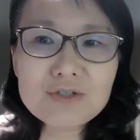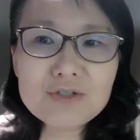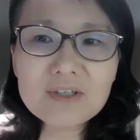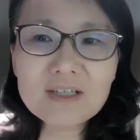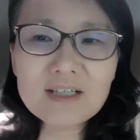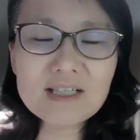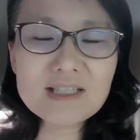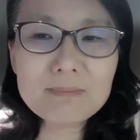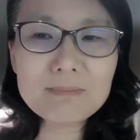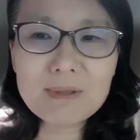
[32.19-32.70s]

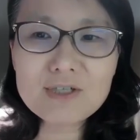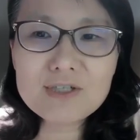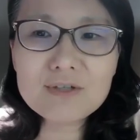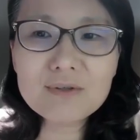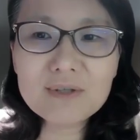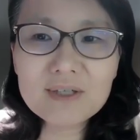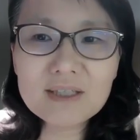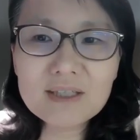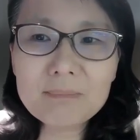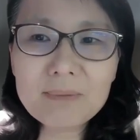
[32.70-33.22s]
especially
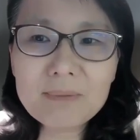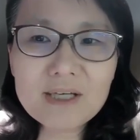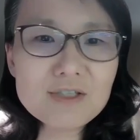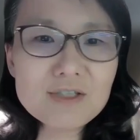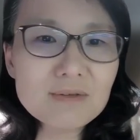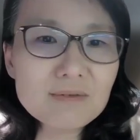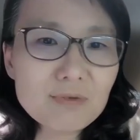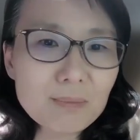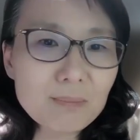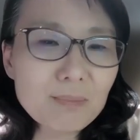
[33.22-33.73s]
the
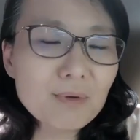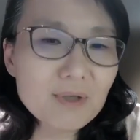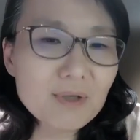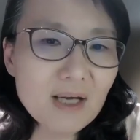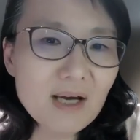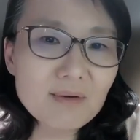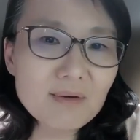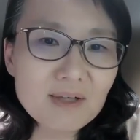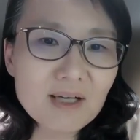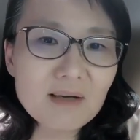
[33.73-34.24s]
patient-reported
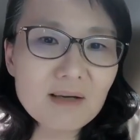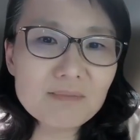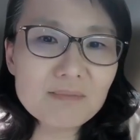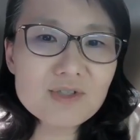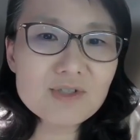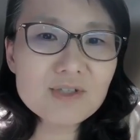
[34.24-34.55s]
outcomes.